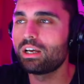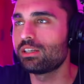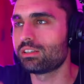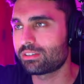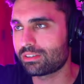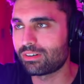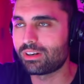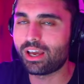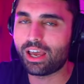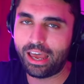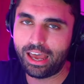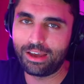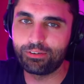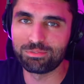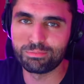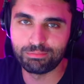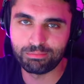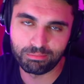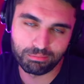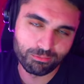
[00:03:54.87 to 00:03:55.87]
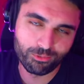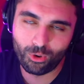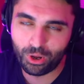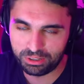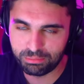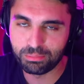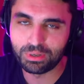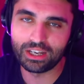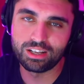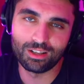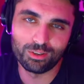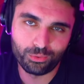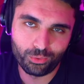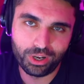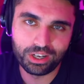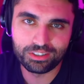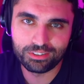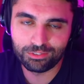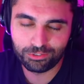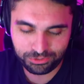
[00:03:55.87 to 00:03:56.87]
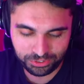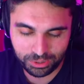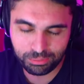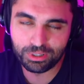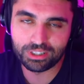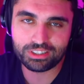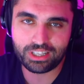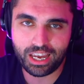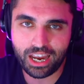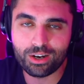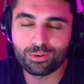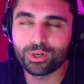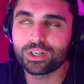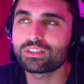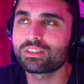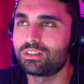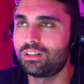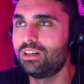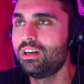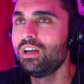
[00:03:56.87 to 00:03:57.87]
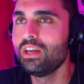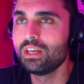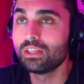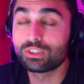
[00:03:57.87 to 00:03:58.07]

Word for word: It's gonna have one male, one female character.